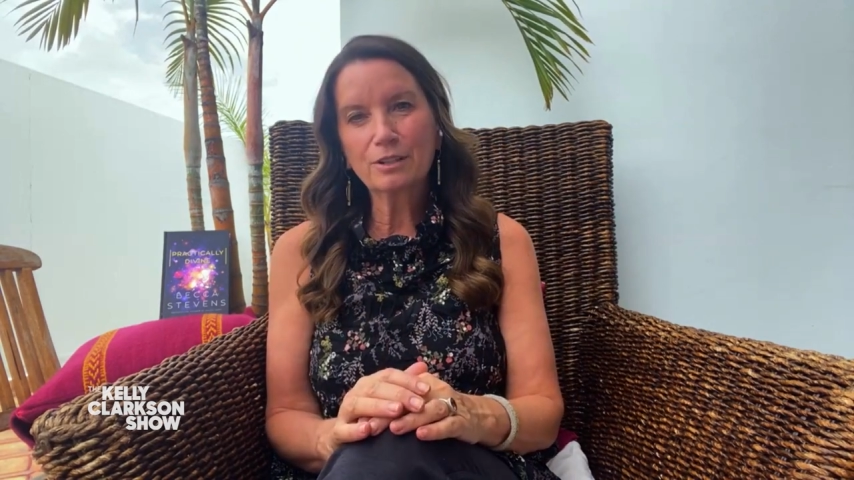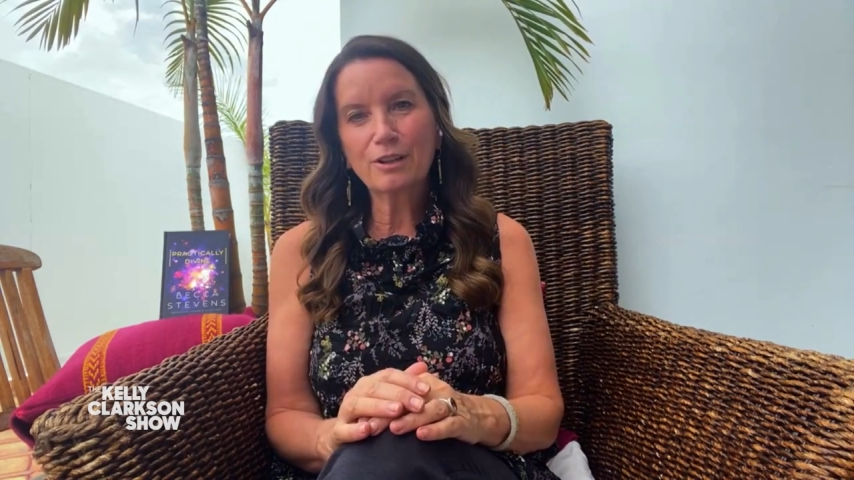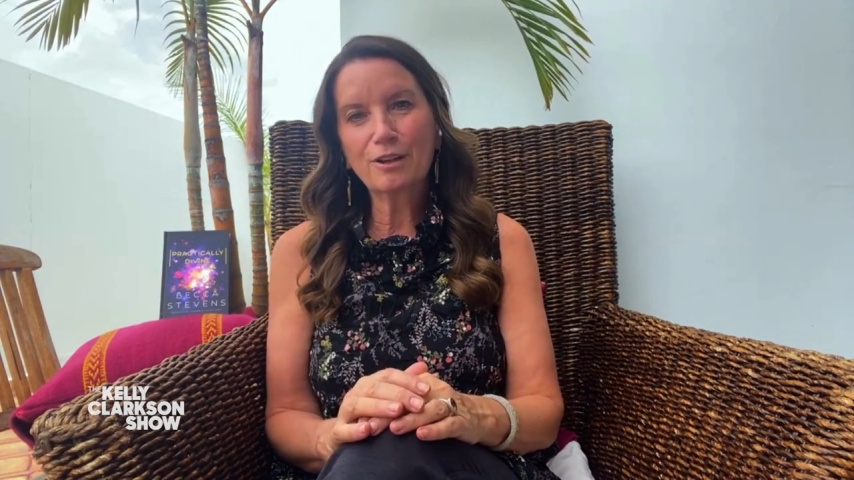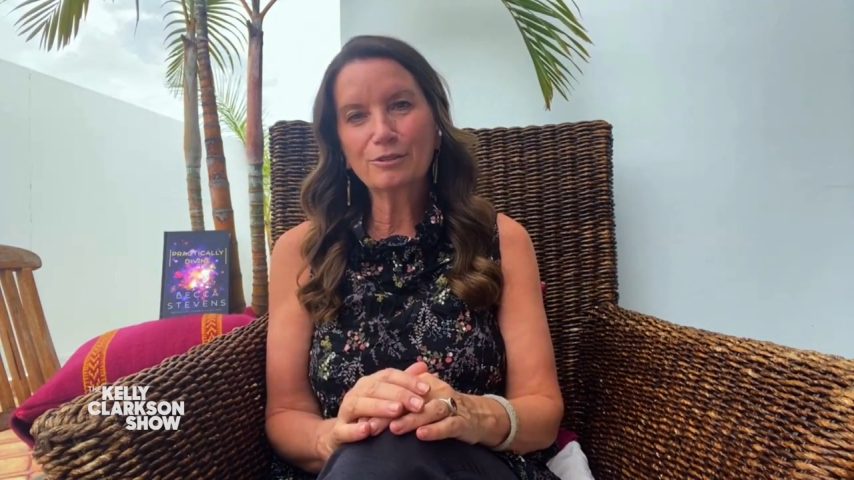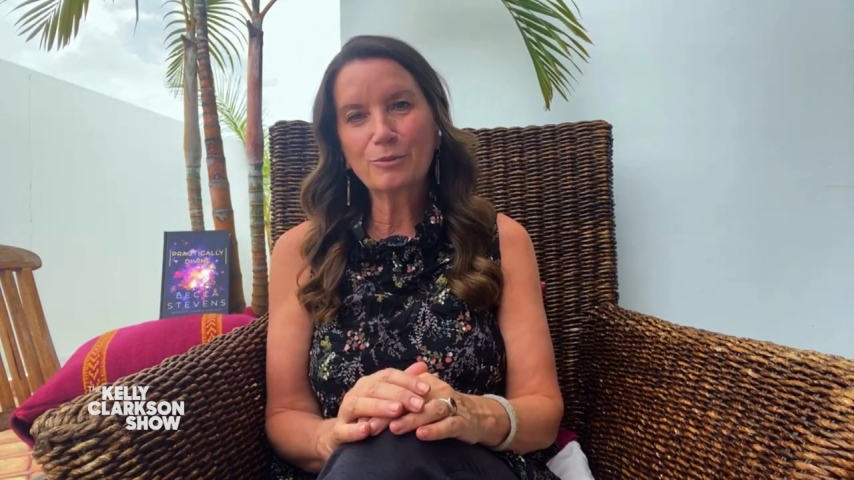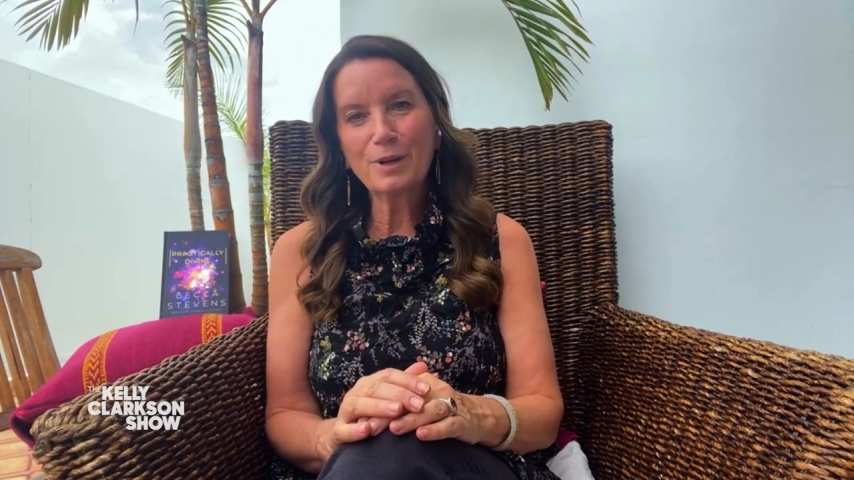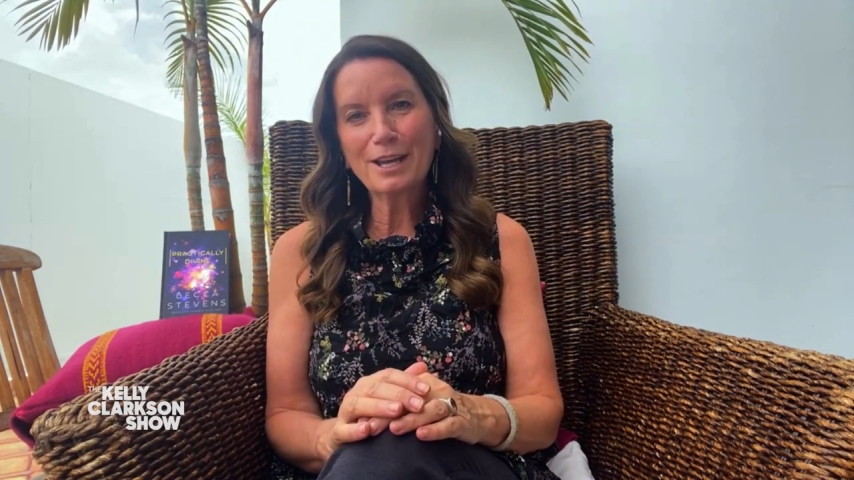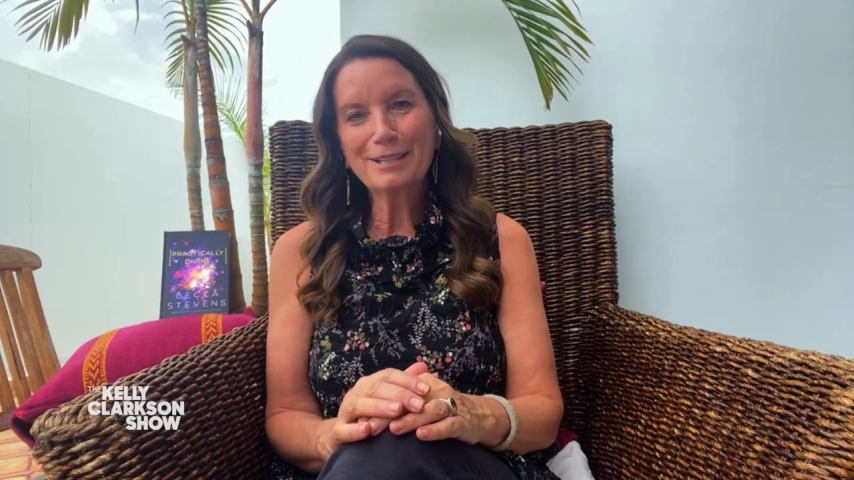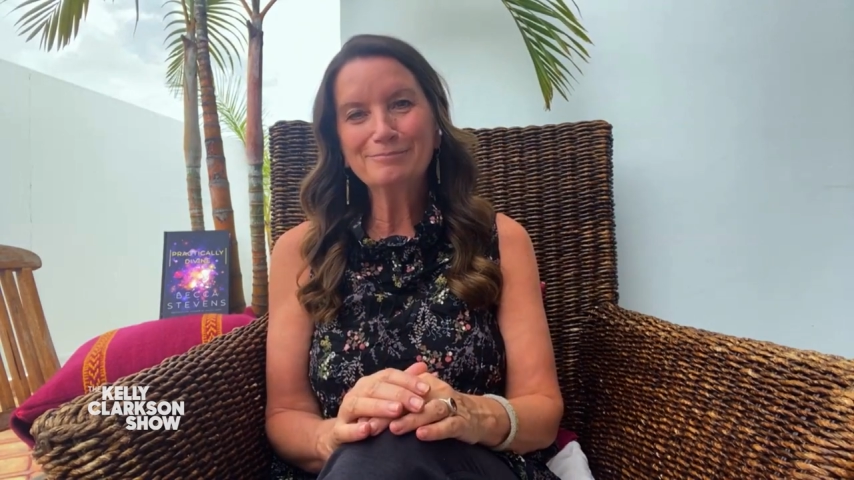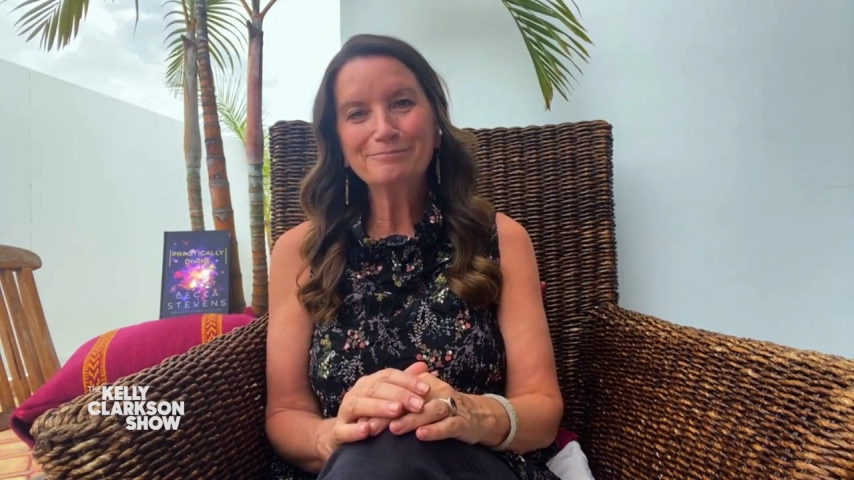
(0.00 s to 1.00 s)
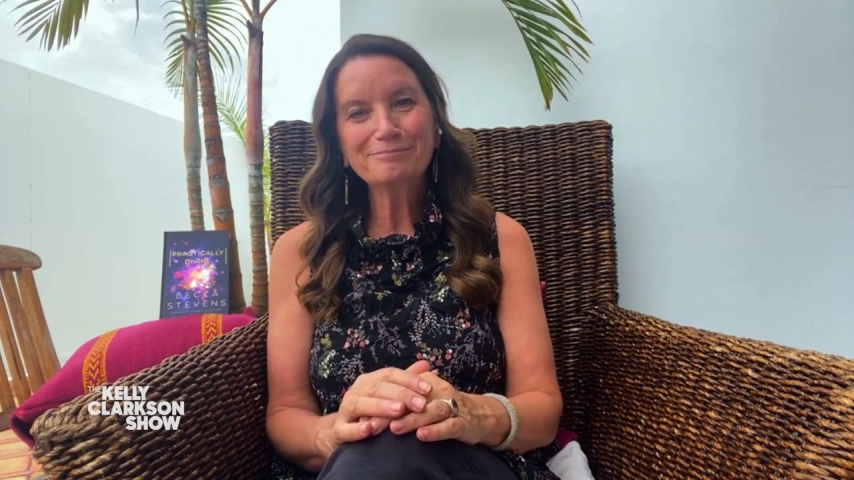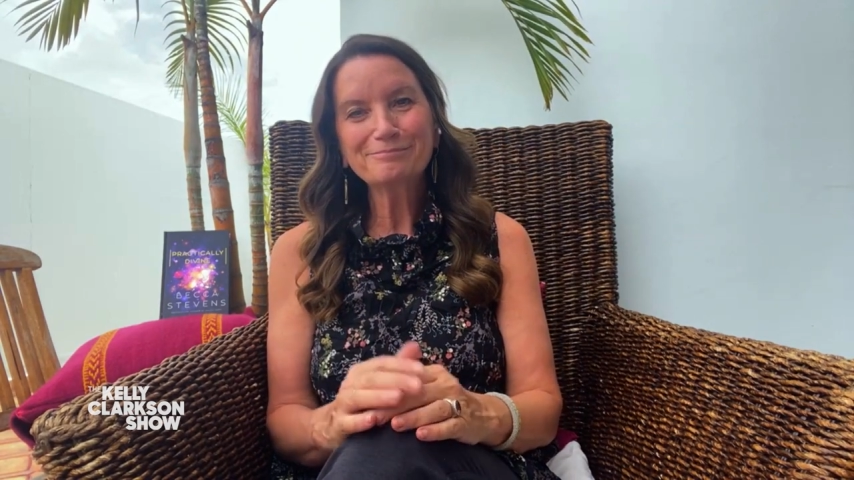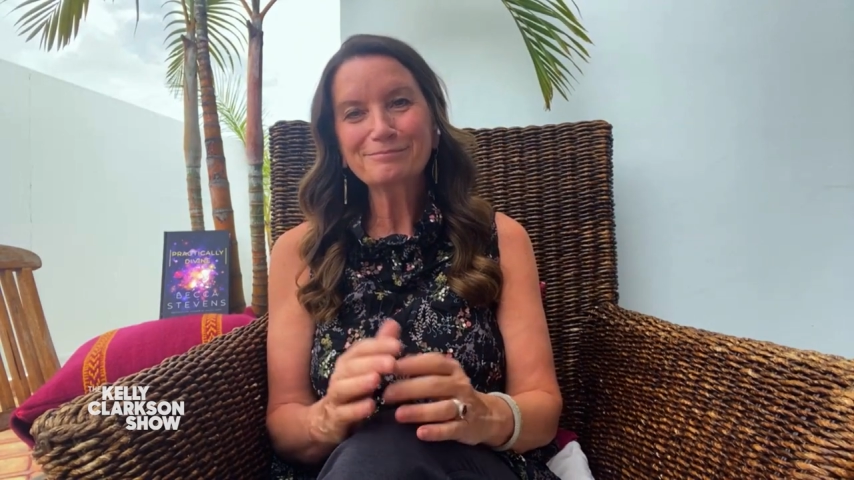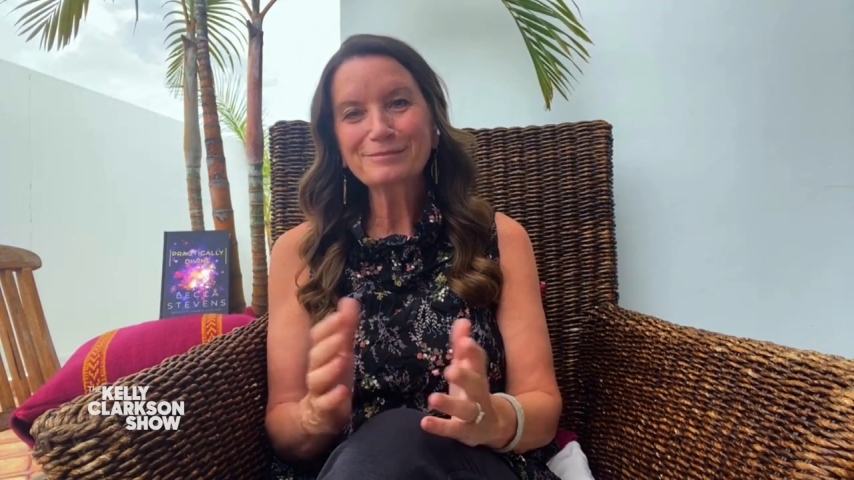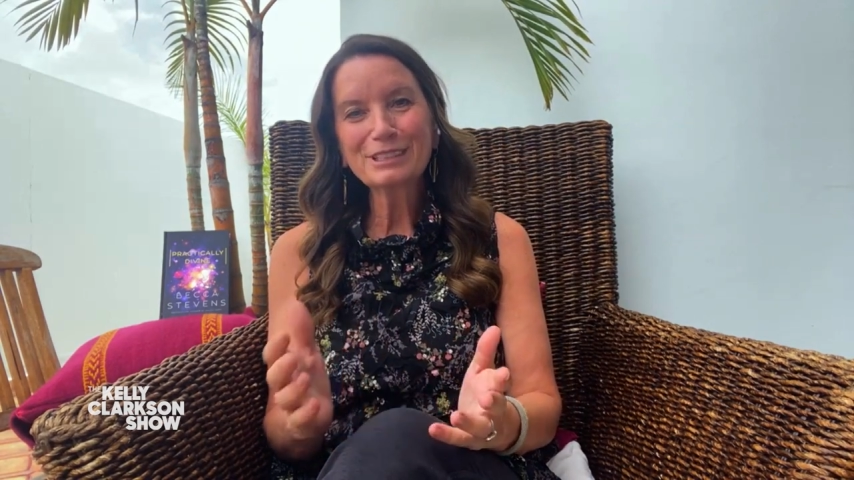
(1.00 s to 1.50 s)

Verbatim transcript: along the way. And